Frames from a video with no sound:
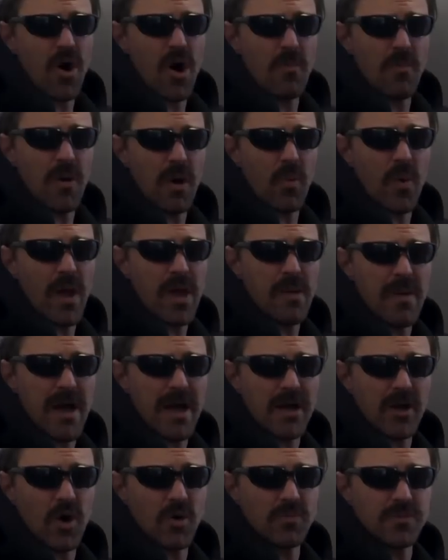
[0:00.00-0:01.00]
on my way
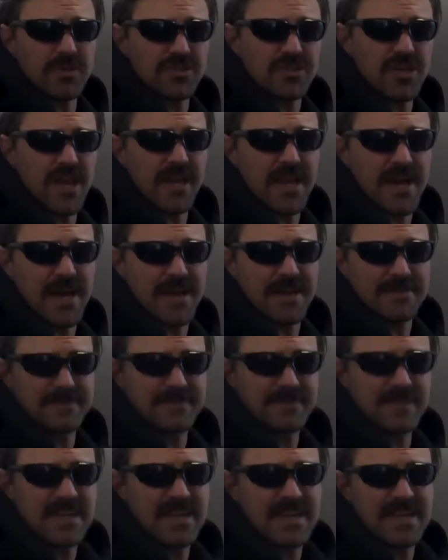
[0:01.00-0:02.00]
back home to Shanghai.
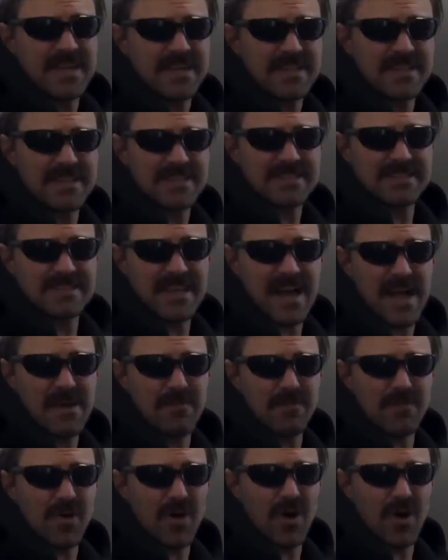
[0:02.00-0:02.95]
This time